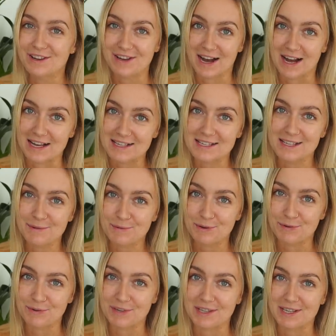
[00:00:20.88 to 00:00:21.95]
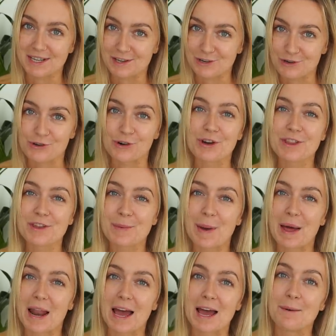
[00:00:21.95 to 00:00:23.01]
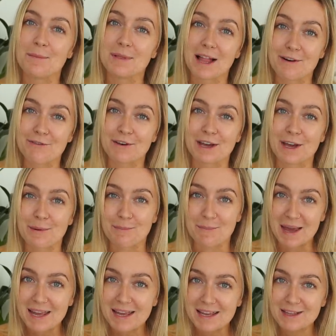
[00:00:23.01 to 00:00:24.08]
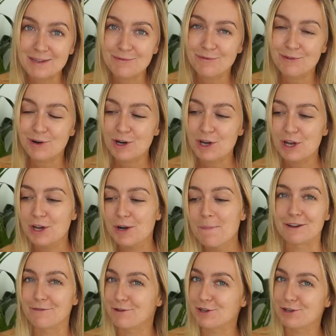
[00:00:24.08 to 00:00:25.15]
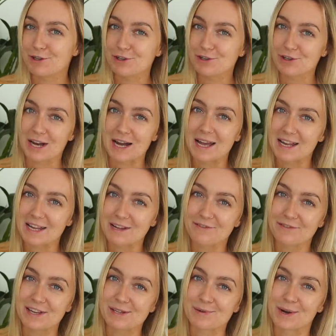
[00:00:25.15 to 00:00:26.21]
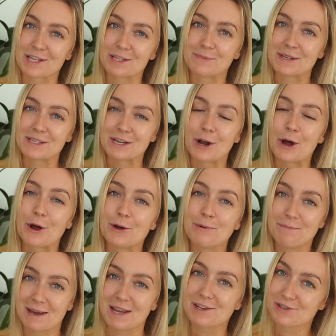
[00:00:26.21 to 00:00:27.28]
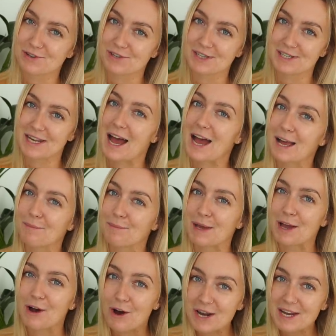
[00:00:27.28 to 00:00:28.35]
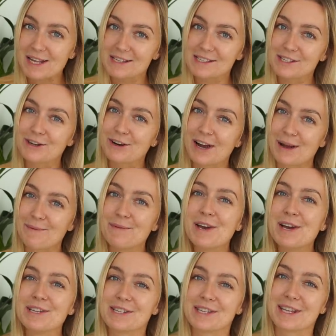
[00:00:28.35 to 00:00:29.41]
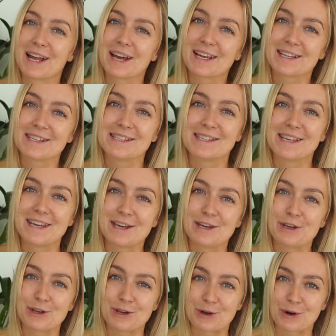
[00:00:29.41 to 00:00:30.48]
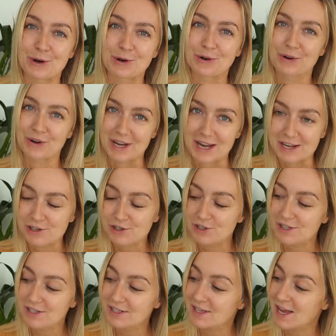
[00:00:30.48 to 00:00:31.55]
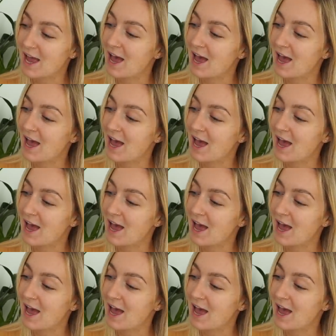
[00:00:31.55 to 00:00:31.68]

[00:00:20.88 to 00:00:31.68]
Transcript: You guys seem to really enjoy them and I am loving making them for you. If you do try any of these recipes at home, make sure to tag me on Instagram so that I can see your creations.